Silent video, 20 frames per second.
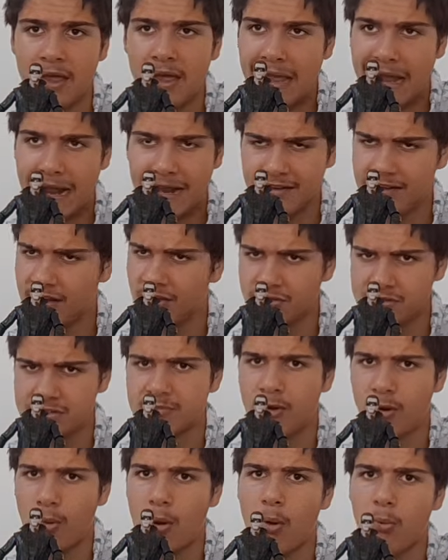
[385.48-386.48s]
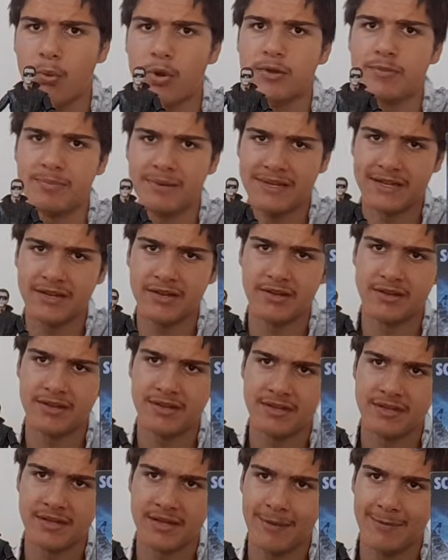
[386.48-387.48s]
And an Ultimate one would be good.
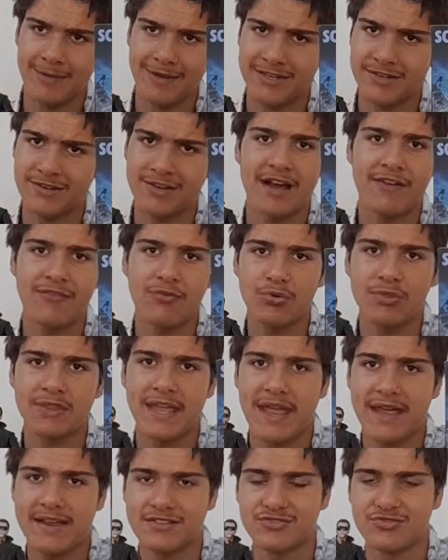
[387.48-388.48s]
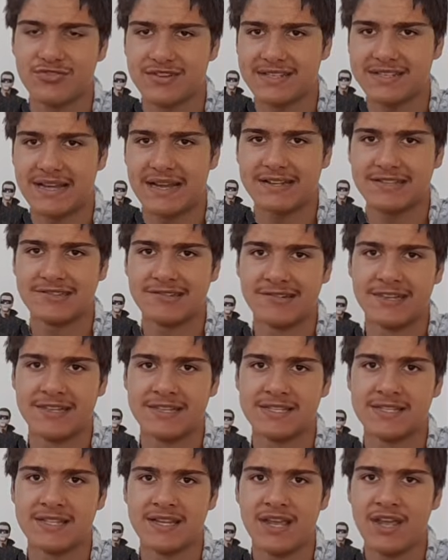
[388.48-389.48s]
I mean, you'd have all the extra
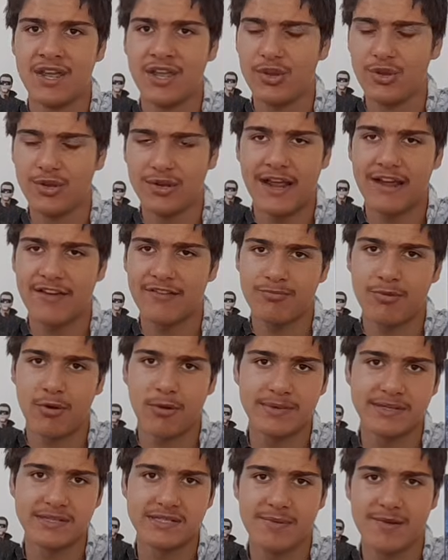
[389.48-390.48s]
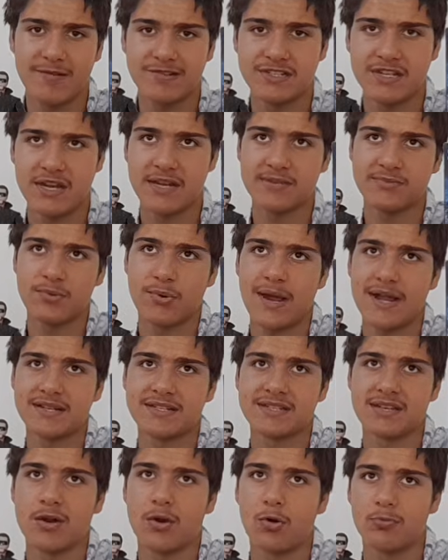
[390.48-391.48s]
accessories, you'd have probably some interchangeable head
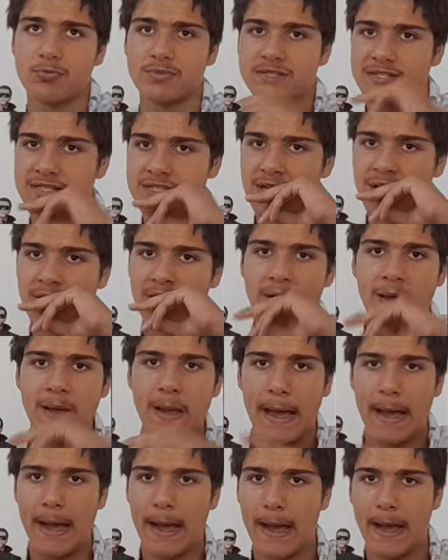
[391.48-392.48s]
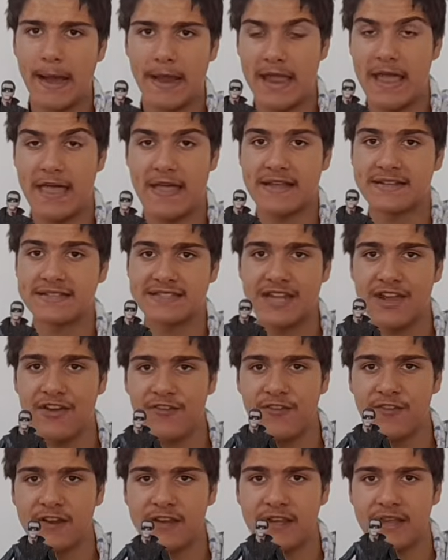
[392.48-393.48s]
sculpts. Yeah, that's
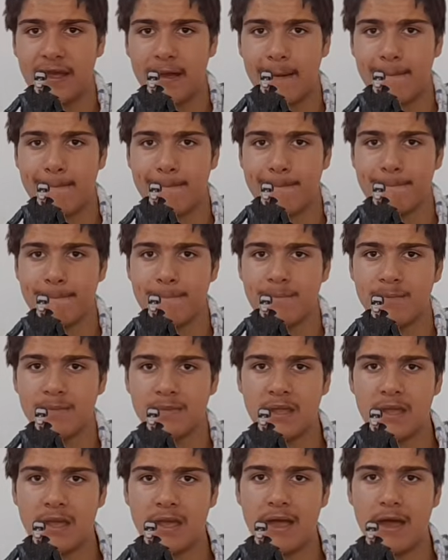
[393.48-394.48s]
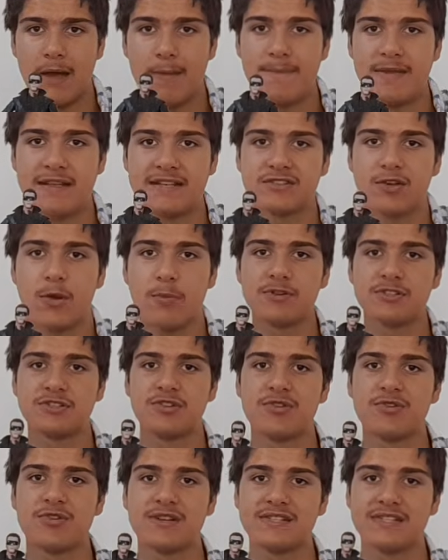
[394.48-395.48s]
definitely a missed
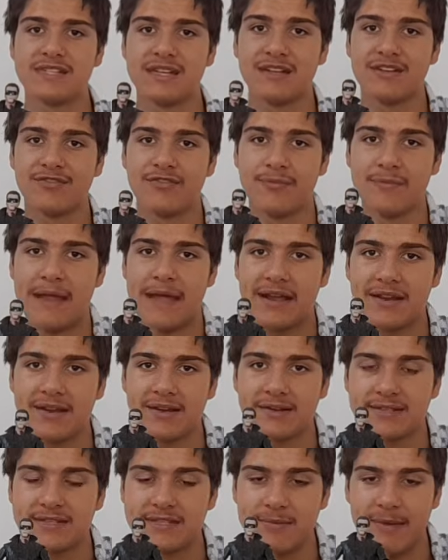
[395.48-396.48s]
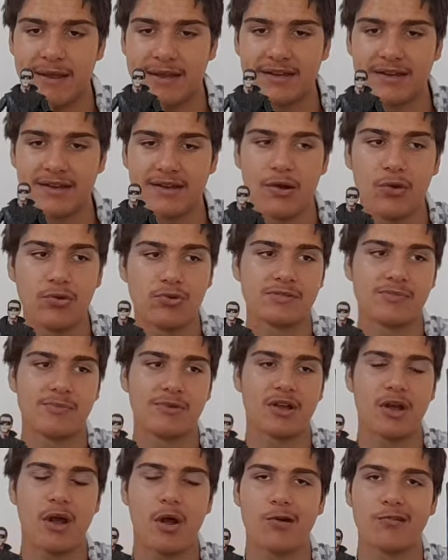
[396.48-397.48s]
opportunity from NECA to make an
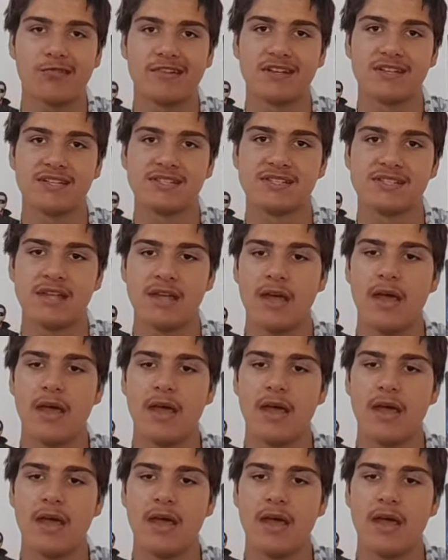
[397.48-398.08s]
Ultimate Carl Reese.